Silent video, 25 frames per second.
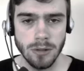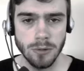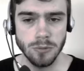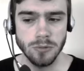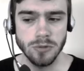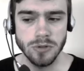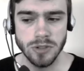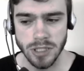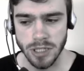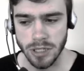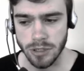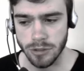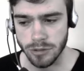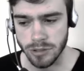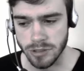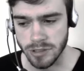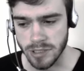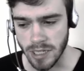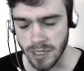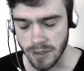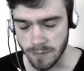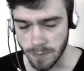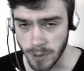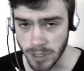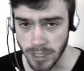losing
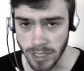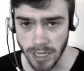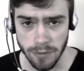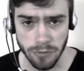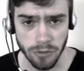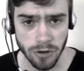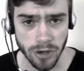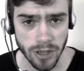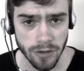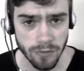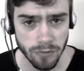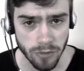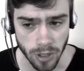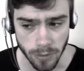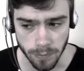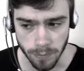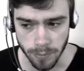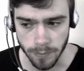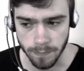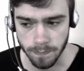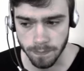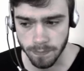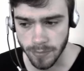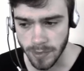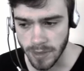ourselves. But never give
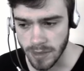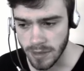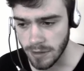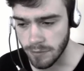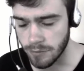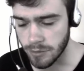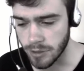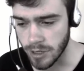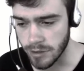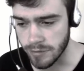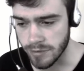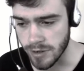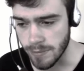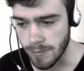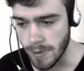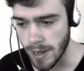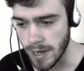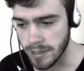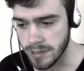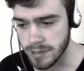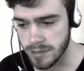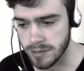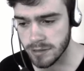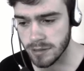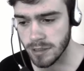up. Never give up.
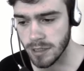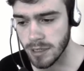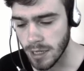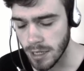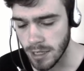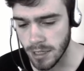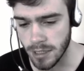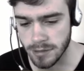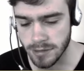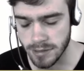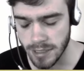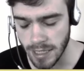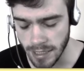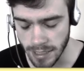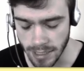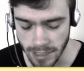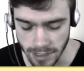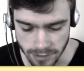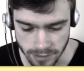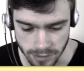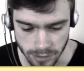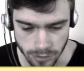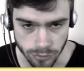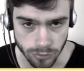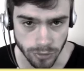And this deck
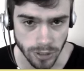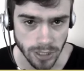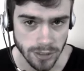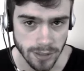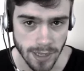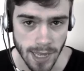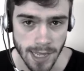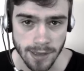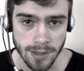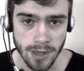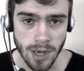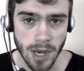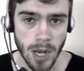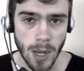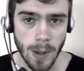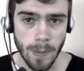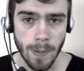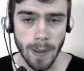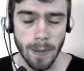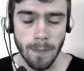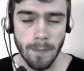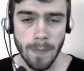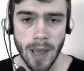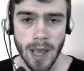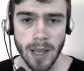is great at
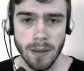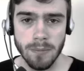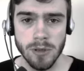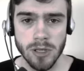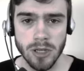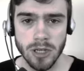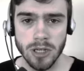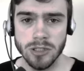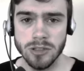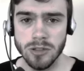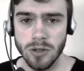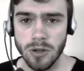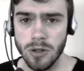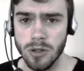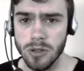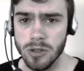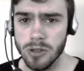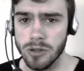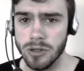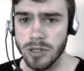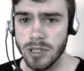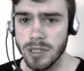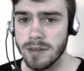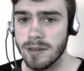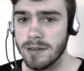coming back, because all
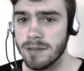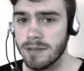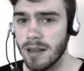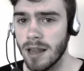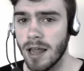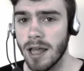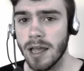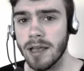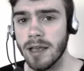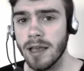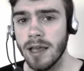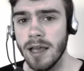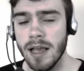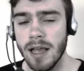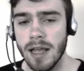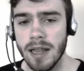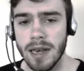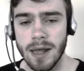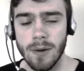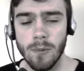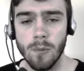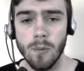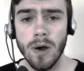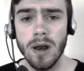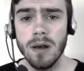you need is like
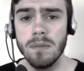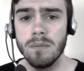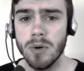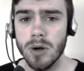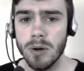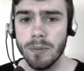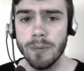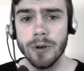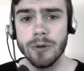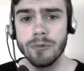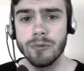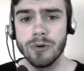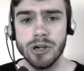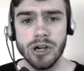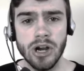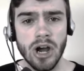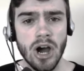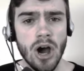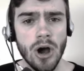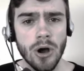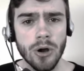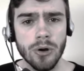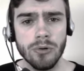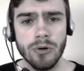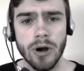that one moment where
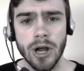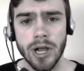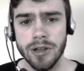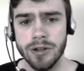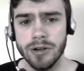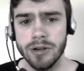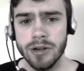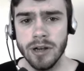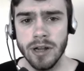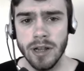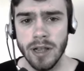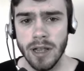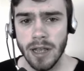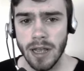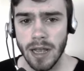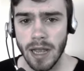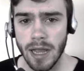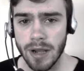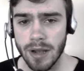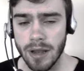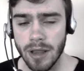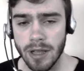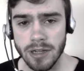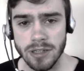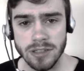Hog Rider
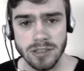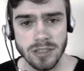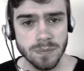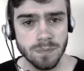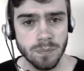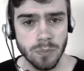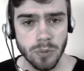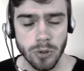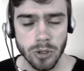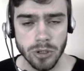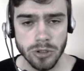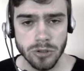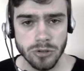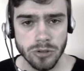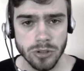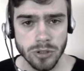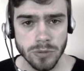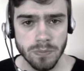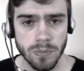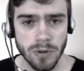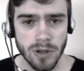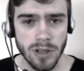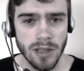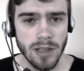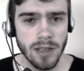and like a support
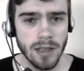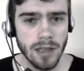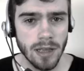group